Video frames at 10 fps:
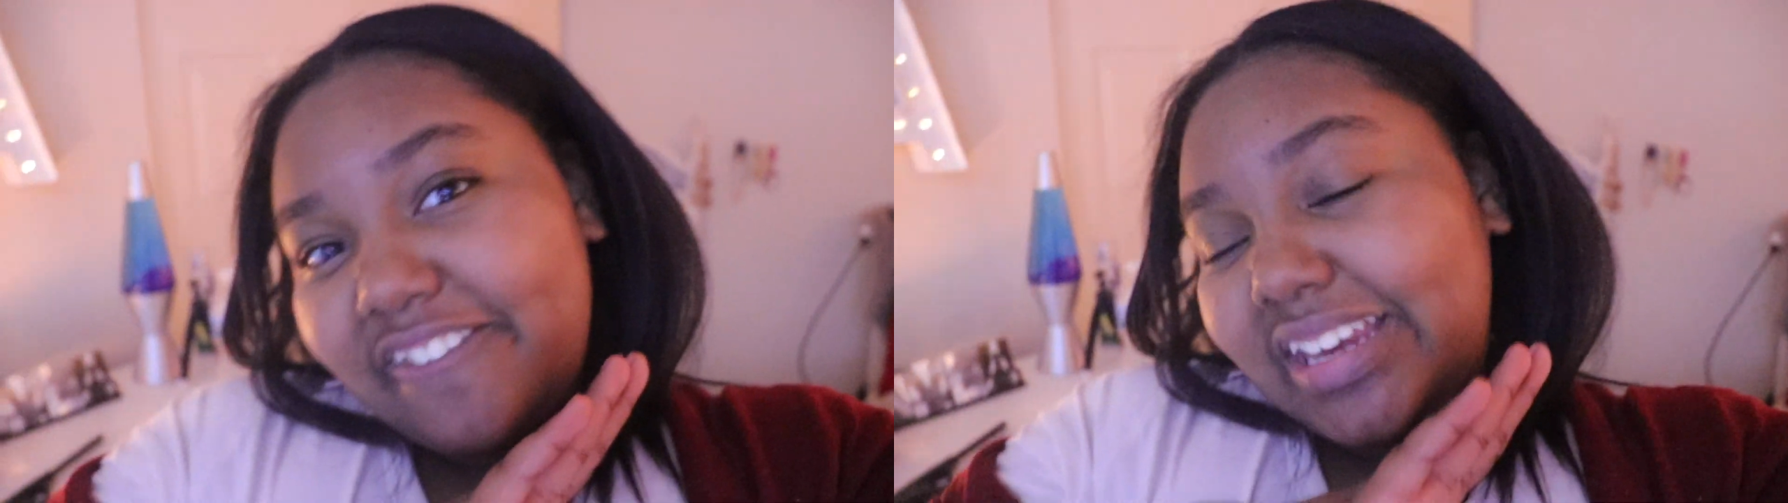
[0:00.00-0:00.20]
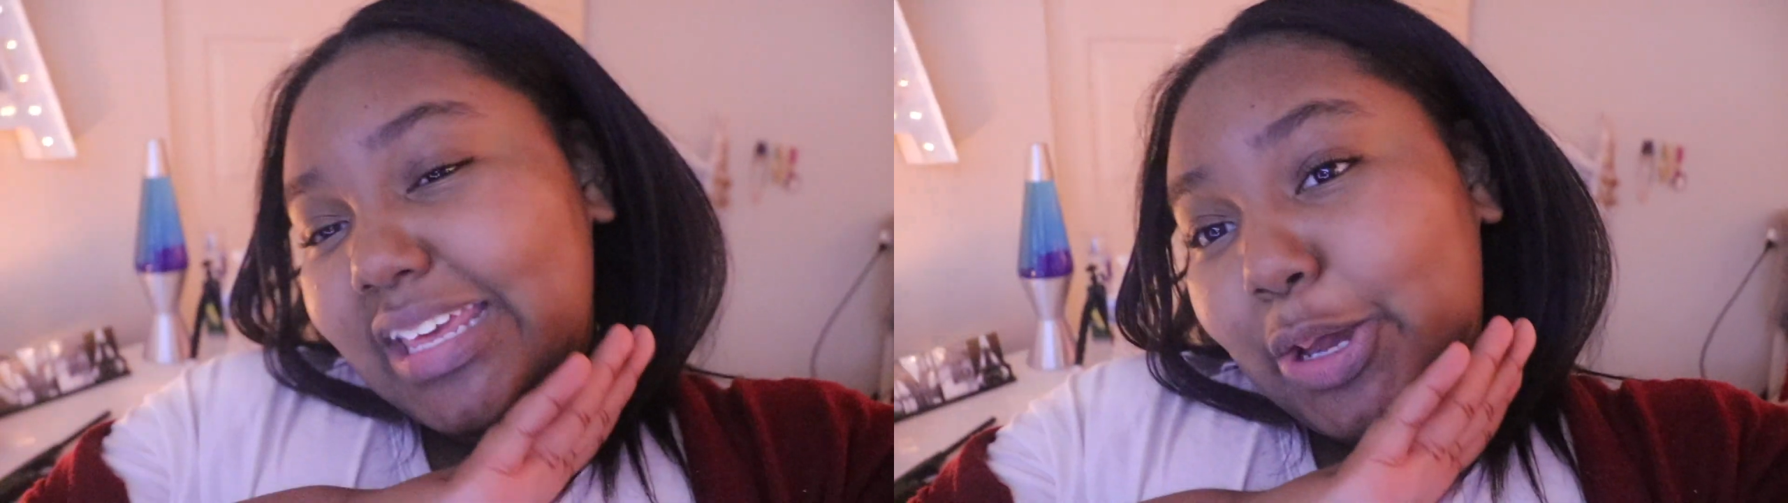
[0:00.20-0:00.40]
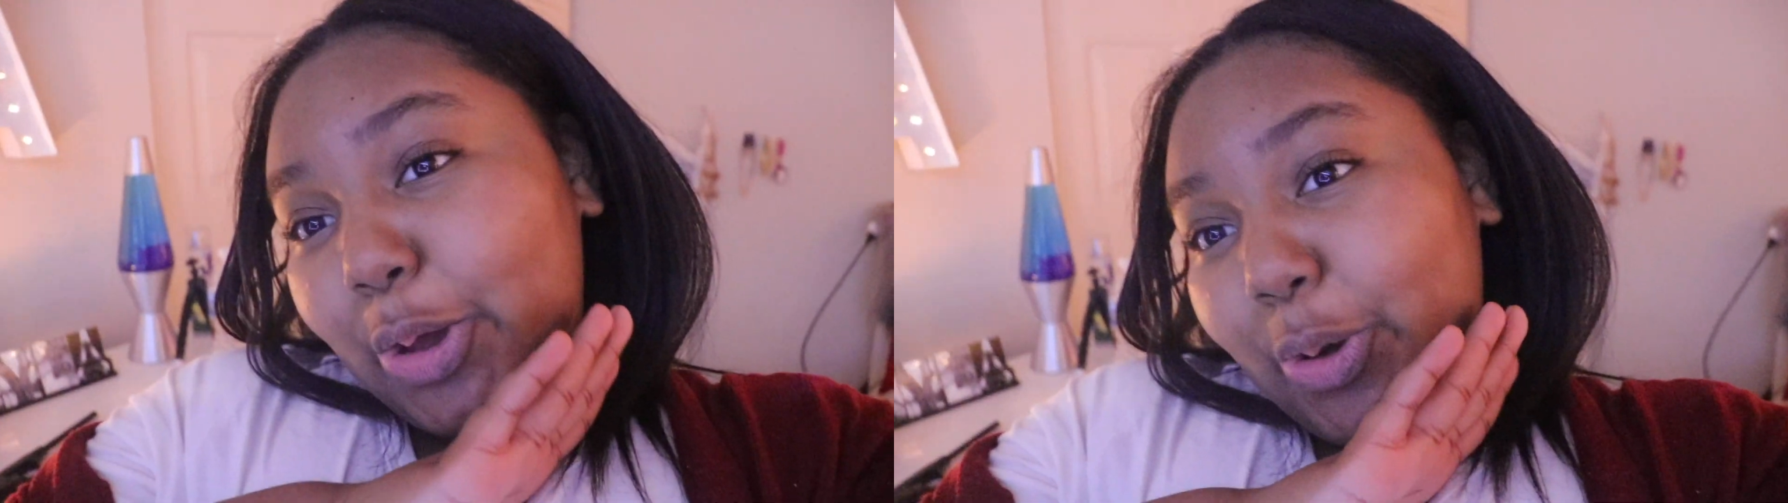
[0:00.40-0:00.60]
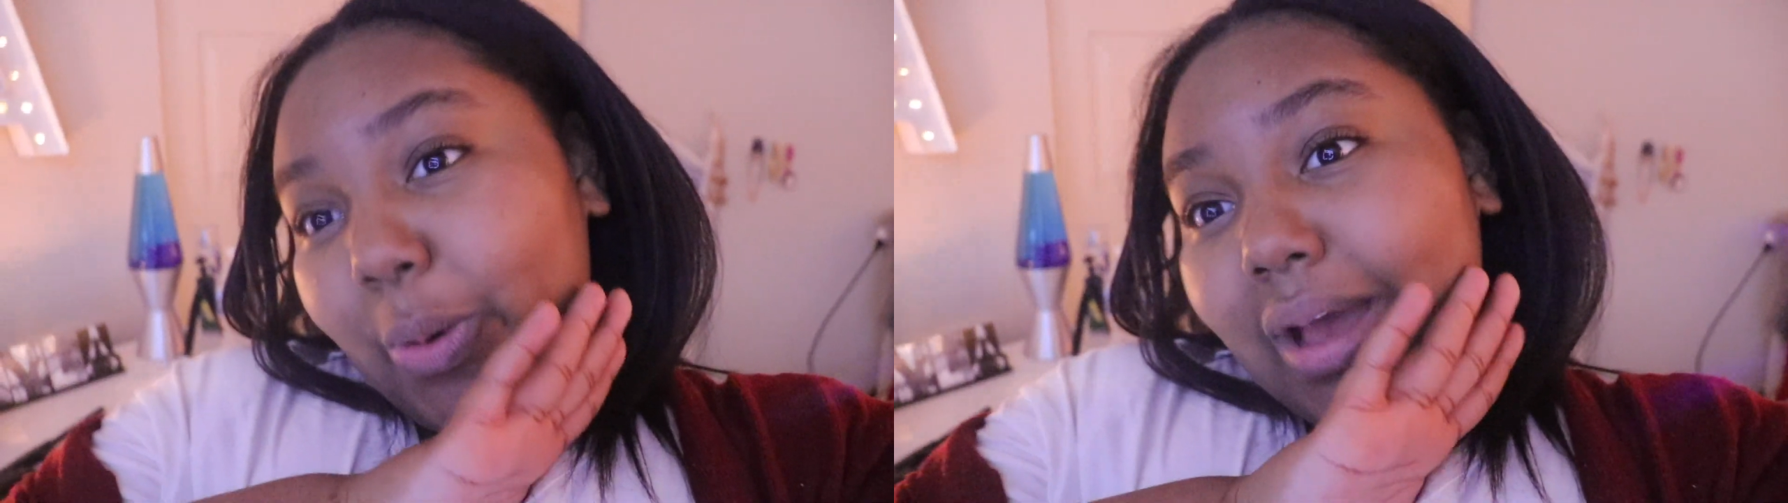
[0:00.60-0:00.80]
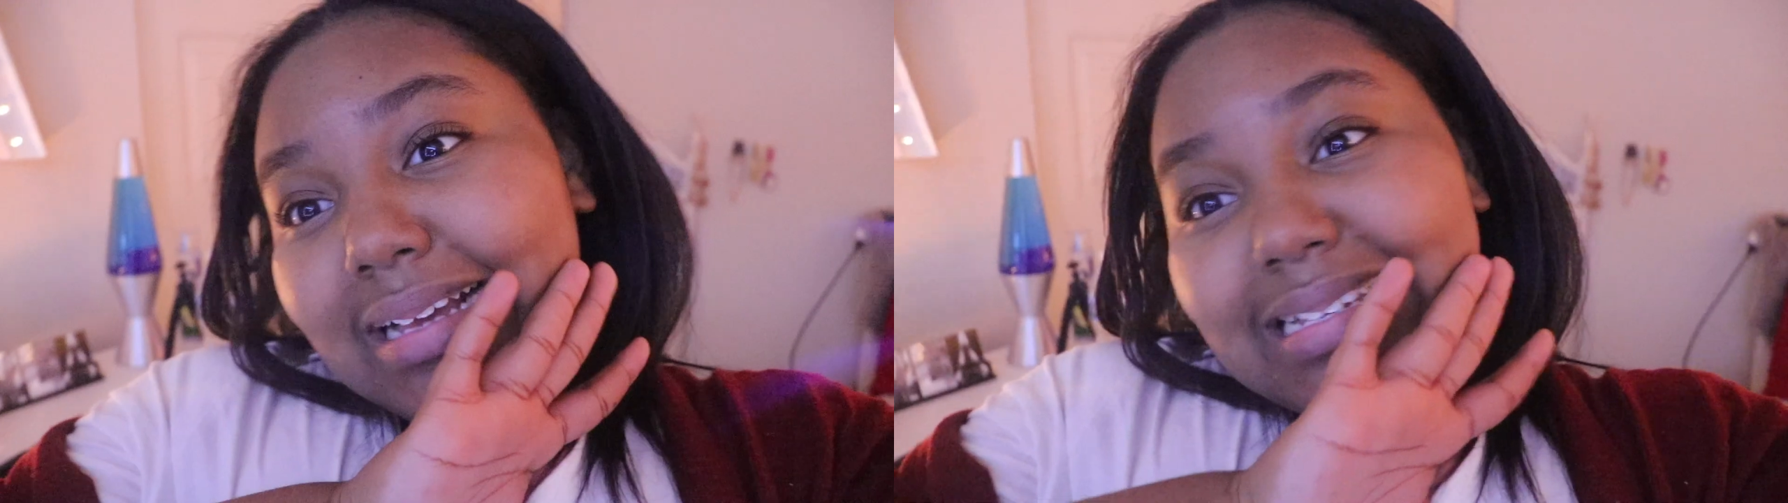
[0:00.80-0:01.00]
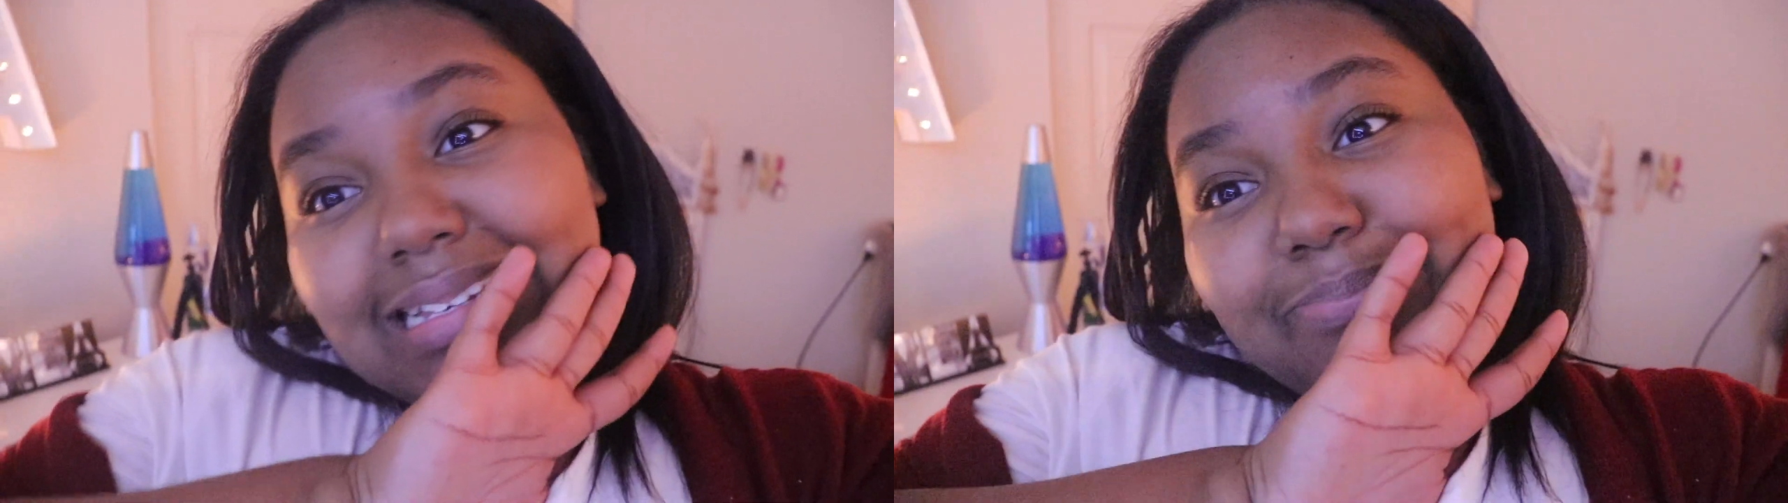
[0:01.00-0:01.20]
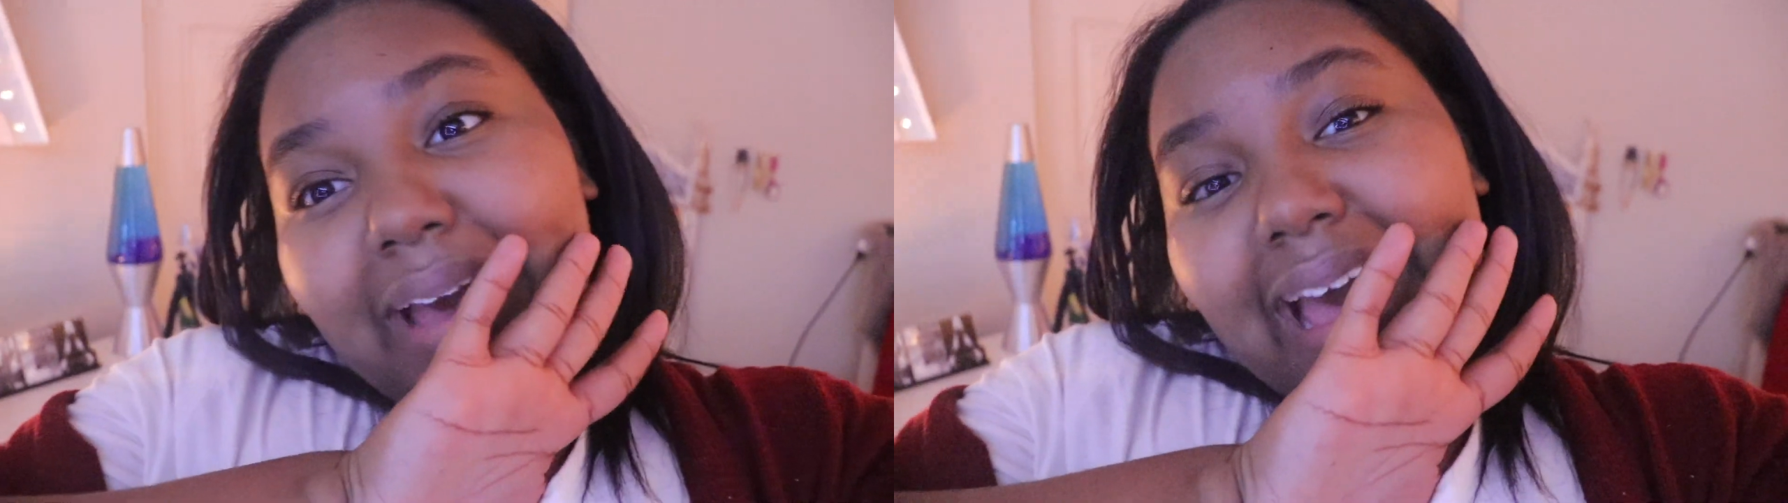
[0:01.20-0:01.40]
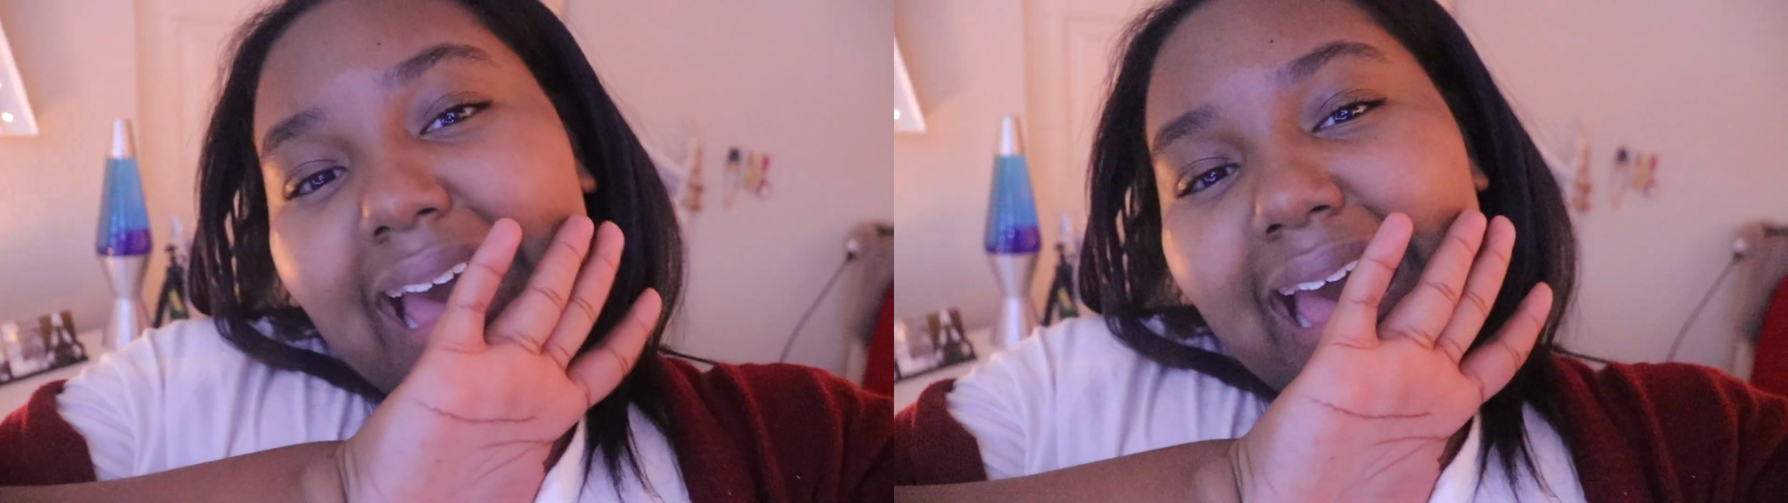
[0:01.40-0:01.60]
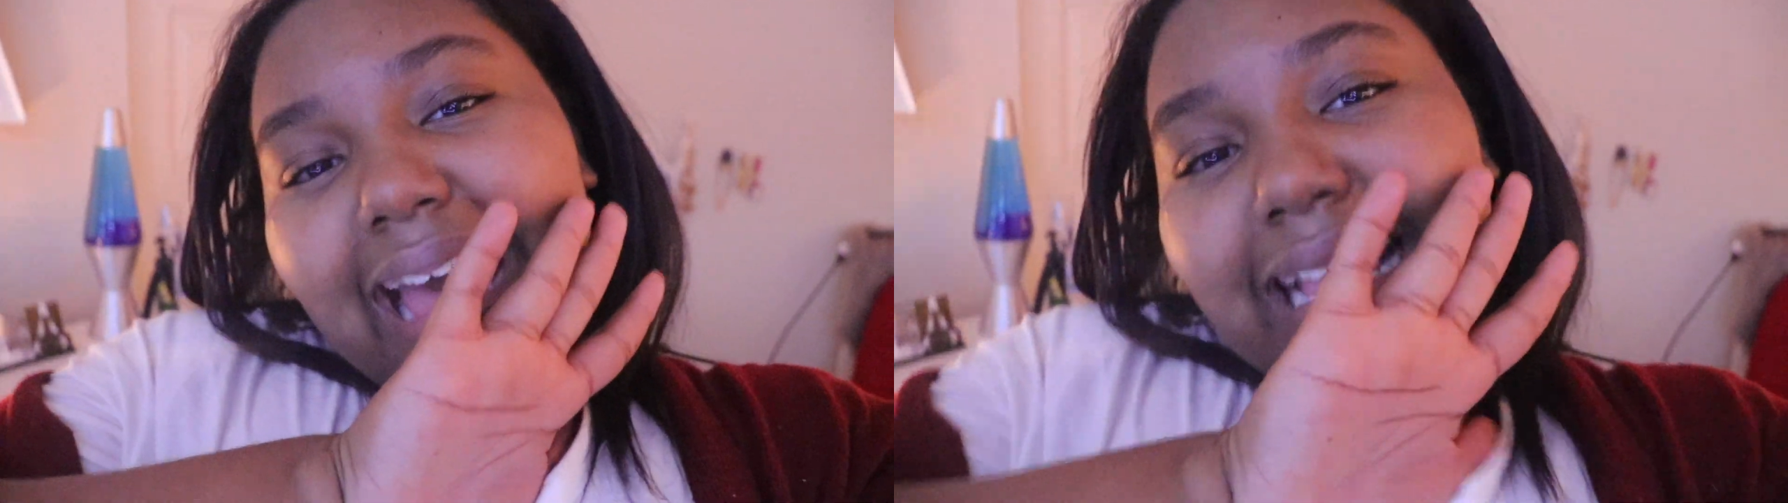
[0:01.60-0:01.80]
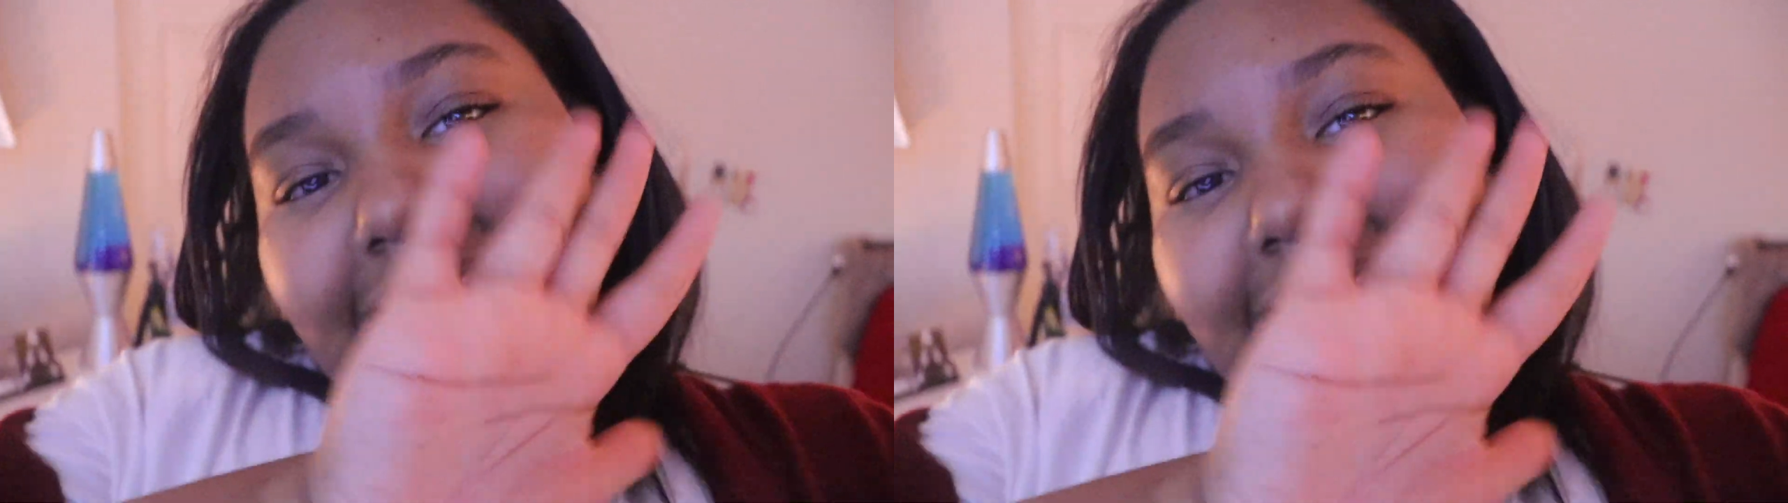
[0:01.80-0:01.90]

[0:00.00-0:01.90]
video bye